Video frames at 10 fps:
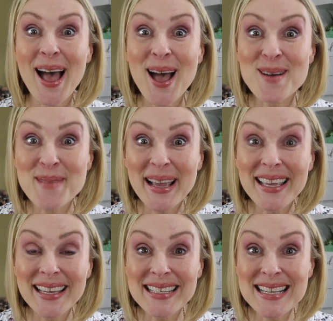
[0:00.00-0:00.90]
Oh my
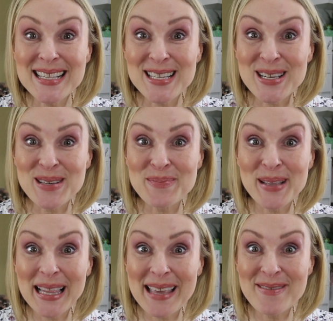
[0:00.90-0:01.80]
goodness, do you
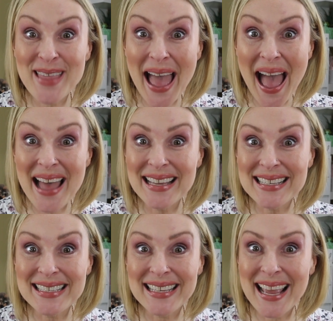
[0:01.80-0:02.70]
believe
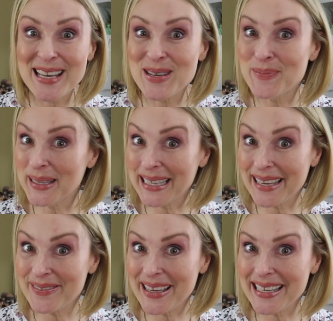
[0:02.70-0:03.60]
that? Can you
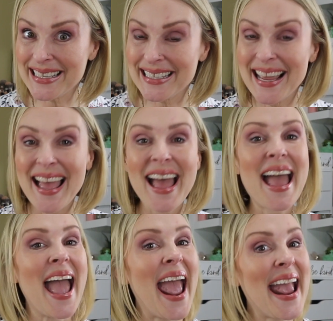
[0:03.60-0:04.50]
believe it?
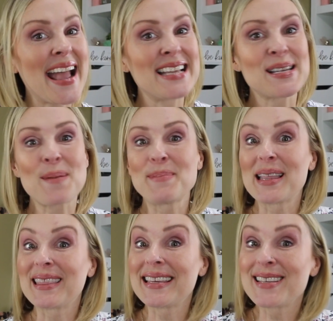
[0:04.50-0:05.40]
And
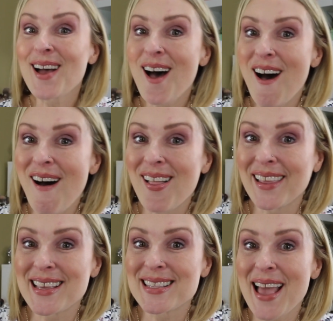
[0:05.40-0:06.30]
Melinda Hall
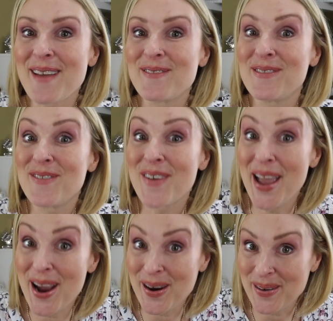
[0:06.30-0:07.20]
is a
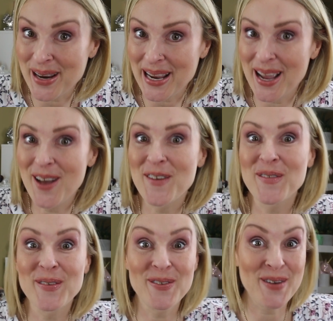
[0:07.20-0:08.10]
very,
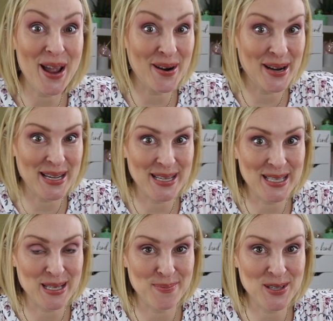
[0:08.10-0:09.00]
very good
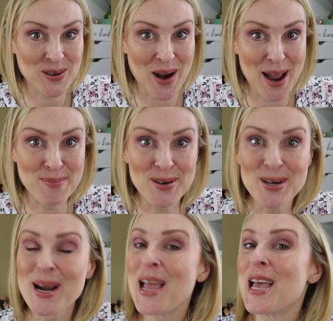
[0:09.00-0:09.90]

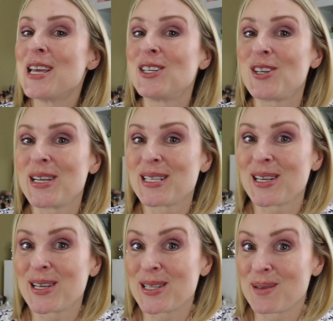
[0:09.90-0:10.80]
subscriber. She is a
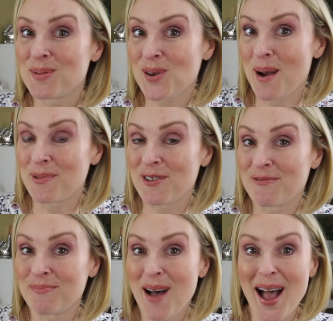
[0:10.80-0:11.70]
good subscriber of
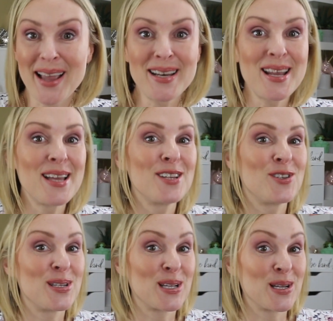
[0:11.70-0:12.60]
mine.
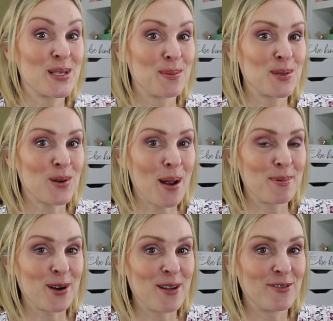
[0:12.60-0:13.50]
She's a good
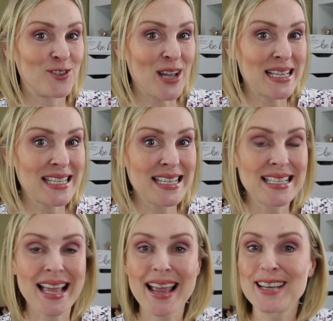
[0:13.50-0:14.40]
subscriber of Jess's,
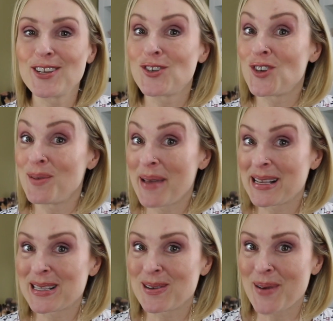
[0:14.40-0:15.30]
and she
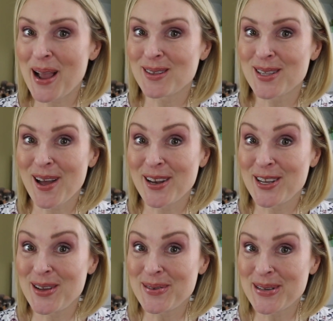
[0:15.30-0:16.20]
makes the rounds
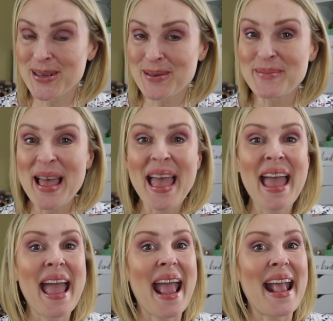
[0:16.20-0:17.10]
on YouTube.
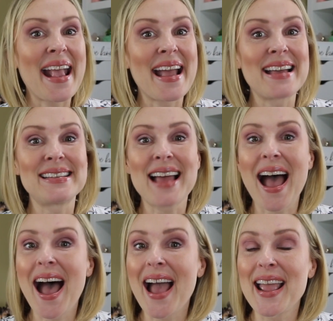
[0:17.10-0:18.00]
And
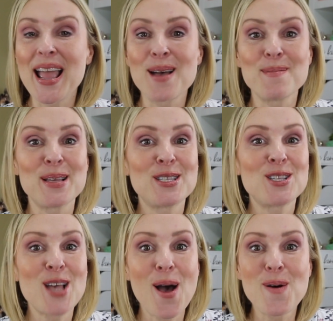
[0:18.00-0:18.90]
I am
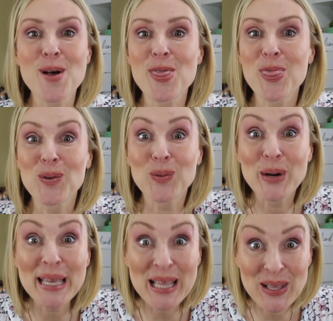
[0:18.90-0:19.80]
so
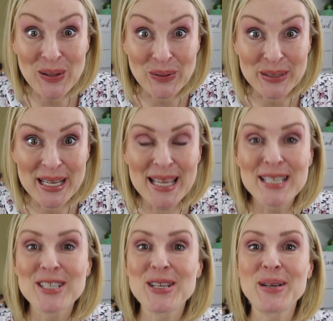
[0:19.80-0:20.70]
thrilled
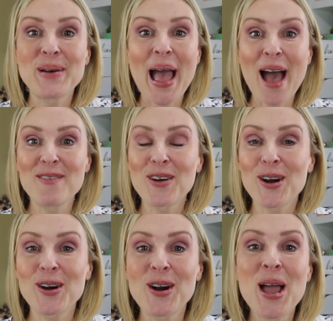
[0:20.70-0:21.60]
to have
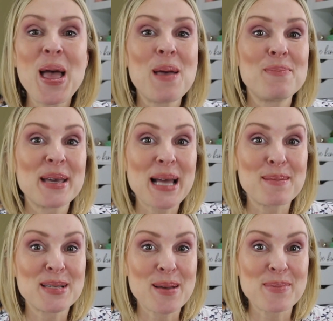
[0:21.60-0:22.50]
her pick
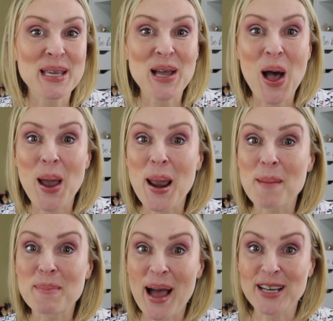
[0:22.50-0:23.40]
up something on
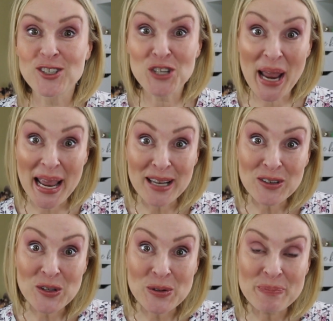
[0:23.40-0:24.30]
my
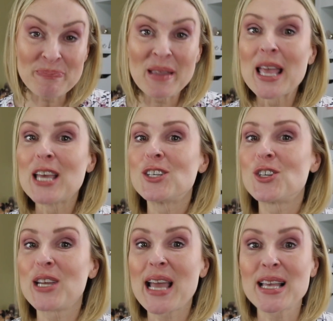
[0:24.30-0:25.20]
channel.
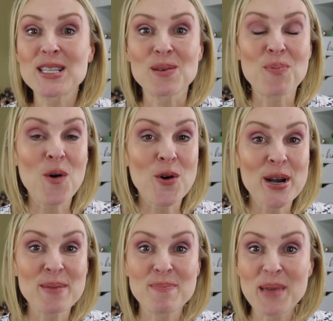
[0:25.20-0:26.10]
She has
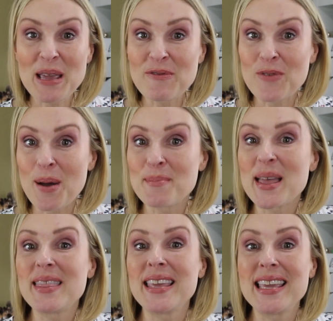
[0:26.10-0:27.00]
supported me from
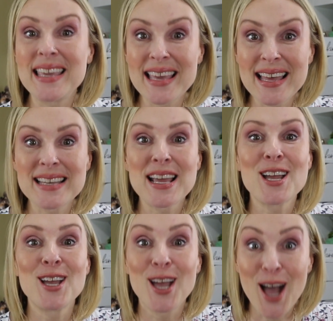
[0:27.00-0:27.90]
the
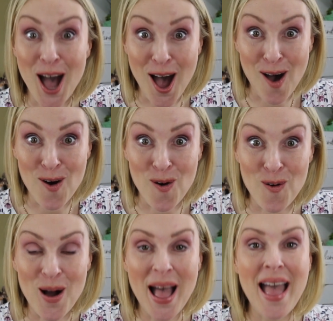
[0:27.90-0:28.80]
get-go.